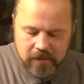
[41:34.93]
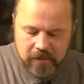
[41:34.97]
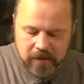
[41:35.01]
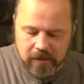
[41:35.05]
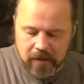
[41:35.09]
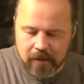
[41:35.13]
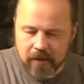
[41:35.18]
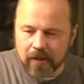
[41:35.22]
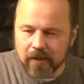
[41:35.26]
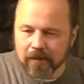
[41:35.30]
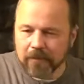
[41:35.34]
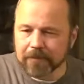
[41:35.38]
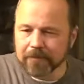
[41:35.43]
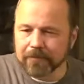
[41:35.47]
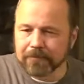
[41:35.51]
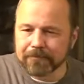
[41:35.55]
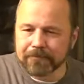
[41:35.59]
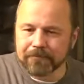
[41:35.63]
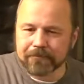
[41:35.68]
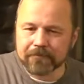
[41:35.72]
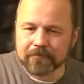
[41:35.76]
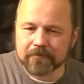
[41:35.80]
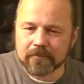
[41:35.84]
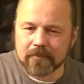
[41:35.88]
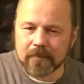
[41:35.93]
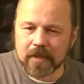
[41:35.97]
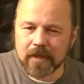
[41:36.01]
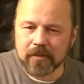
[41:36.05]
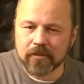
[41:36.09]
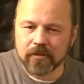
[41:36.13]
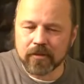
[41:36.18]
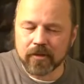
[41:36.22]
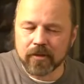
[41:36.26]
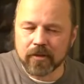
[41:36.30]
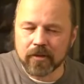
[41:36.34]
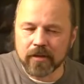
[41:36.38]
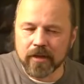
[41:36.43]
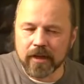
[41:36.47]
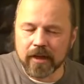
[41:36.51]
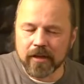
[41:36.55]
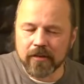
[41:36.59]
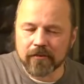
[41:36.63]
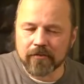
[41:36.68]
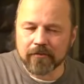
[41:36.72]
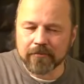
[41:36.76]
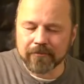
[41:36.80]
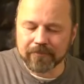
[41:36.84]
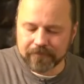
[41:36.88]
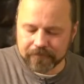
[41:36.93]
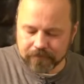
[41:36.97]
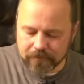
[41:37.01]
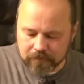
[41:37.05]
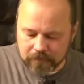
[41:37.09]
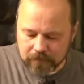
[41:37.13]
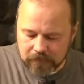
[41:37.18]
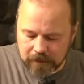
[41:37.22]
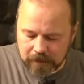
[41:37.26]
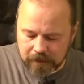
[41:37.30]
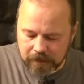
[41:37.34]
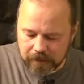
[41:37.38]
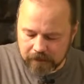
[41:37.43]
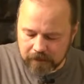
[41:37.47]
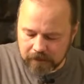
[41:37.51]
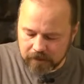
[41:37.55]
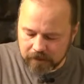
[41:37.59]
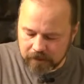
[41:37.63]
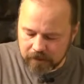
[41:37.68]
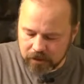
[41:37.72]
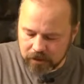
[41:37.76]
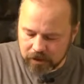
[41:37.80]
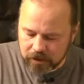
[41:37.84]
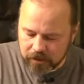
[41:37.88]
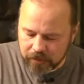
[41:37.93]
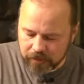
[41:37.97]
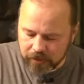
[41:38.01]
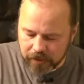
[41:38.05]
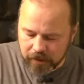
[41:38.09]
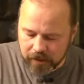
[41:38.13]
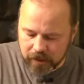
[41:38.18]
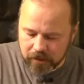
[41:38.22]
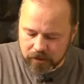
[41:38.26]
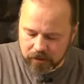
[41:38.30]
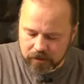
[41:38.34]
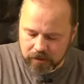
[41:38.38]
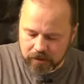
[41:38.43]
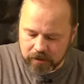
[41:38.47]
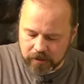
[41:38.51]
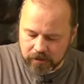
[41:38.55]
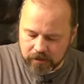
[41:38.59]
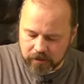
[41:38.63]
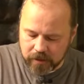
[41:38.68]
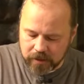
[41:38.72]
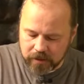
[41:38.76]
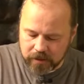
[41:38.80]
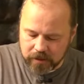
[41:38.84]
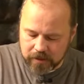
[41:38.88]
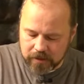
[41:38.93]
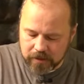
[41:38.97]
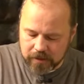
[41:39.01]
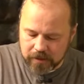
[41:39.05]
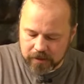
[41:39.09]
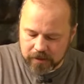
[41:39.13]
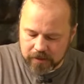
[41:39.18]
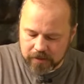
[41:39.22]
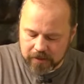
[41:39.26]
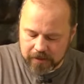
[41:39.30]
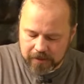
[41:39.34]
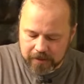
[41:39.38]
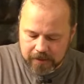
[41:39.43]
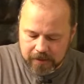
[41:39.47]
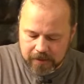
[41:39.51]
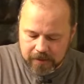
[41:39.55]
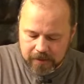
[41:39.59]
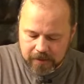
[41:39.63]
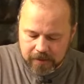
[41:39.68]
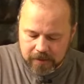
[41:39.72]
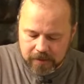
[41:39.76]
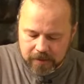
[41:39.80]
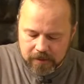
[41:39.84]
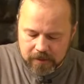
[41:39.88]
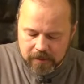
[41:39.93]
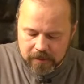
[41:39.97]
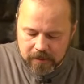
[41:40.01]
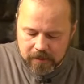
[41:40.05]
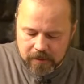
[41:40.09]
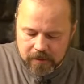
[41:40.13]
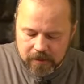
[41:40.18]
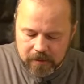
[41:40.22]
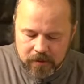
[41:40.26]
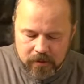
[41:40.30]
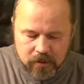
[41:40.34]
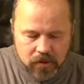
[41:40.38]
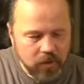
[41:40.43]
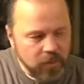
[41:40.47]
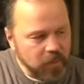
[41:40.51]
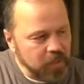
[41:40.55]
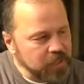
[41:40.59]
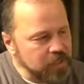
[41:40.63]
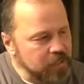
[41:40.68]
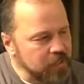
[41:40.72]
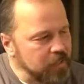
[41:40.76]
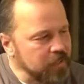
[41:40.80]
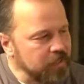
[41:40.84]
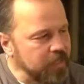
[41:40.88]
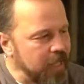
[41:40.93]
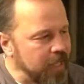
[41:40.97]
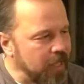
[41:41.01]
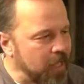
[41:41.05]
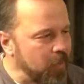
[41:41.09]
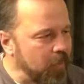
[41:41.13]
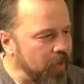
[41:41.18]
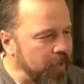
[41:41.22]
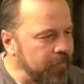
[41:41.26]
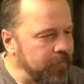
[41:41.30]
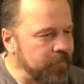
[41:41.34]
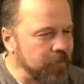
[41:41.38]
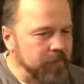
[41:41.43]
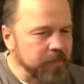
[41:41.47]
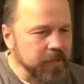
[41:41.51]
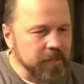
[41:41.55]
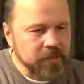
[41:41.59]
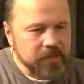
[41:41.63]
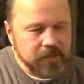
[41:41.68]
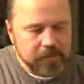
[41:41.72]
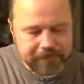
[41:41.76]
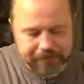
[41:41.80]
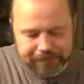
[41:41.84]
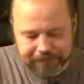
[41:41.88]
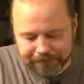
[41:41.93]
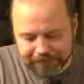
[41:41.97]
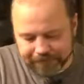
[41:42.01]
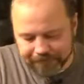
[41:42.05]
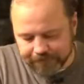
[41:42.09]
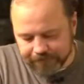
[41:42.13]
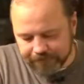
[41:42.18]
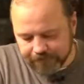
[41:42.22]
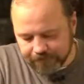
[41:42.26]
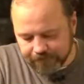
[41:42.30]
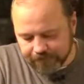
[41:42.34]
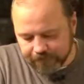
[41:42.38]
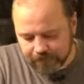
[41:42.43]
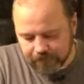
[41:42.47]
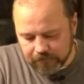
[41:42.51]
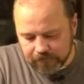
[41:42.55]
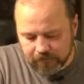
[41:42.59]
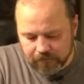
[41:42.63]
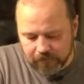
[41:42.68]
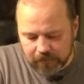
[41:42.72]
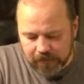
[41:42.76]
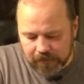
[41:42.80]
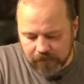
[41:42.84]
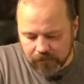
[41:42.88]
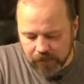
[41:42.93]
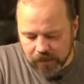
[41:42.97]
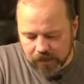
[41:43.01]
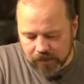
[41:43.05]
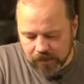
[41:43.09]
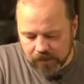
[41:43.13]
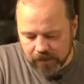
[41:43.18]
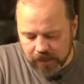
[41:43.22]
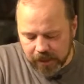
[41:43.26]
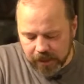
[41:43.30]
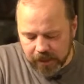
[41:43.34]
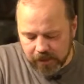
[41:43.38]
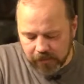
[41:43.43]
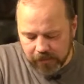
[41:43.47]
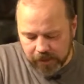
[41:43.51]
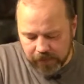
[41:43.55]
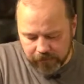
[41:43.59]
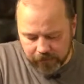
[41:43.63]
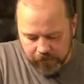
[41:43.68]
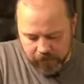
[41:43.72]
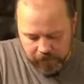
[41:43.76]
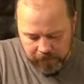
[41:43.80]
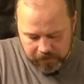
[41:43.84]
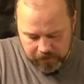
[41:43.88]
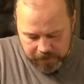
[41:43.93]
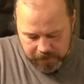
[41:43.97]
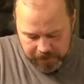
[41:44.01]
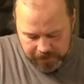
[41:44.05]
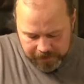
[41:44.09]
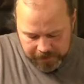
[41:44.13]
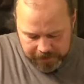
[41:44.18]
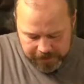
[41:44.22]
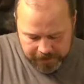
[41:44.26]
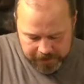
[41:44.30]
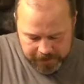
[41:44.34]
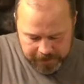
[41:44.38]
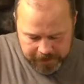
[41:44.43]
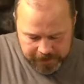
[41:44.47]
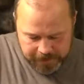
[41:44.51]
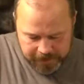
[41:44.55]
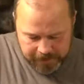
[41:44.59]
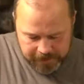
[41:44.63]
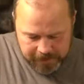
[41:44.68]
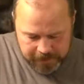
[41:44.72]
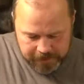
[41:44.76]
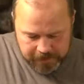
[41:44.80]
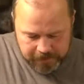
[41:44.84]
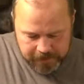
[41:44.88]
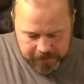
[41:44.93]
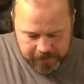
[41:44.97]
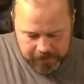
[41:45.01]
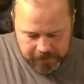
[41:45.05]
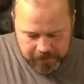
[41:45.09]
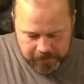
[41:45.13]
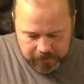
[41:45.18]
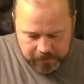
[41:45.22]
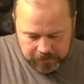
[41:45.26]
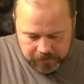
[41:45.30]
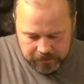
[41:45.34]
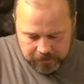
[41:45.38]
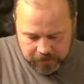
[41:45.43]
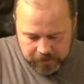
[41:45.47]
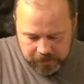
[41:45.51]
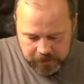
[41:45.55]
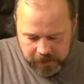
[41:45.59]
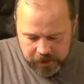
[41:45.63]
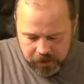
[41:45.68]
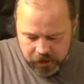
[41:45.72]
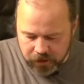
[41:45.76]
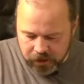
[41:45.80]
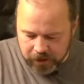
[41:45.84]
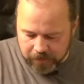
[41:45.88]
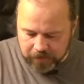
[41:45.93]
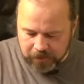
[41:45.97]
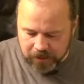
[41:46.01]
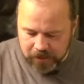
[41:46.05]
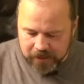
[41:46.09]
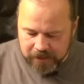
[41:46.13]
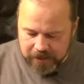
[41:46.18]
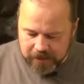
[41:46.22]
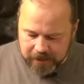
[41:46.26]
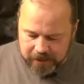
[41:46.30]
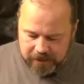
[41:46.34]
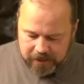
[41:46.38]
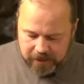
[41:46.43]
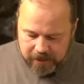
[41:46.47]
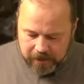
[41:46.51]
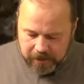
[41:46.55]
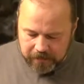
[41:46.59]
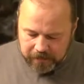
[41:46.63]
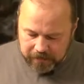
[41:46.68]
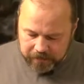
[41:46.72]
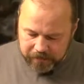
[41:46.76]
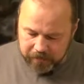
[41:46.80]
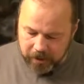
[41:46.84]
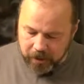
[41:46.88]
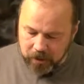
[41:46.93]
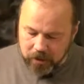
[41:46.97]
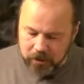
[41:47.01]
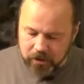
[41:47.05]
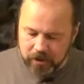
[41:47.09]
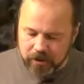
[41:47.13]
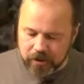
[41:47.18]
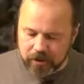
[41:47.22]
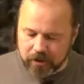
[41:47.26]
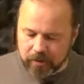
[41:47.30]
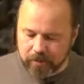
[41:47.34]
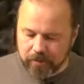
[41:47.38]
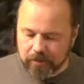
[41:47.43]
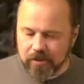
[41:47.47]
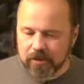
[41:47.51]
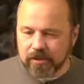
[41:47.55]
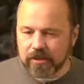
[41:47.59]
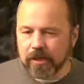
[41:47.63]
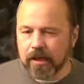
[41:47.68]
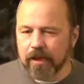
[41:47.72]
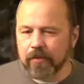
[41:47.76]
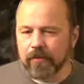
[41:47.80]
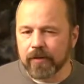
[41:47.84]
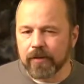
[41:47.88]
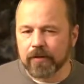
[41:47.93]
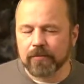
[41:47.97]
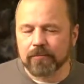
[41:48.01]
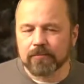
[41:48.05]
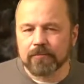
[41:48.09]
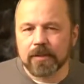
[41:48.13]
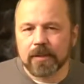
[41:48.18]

um, eternal life and uh, justification and righteousness. So, what's the takeaway from this? What's the takeaway from uh, uh, this chapter 6 and partially chapter 7?